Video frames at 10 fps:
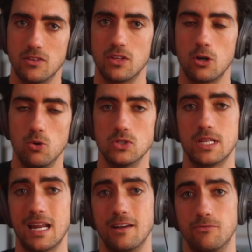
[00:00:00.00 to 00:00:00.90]
the goals that
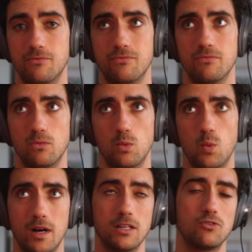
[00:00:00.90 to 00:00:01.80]
I
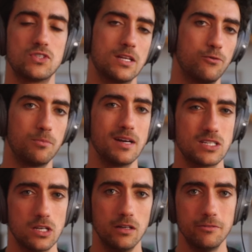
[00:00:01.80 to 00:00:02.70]
wanted to set for
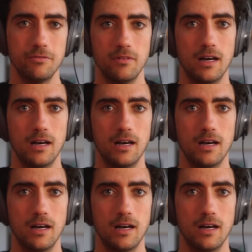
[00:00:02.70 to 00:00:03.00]
myself.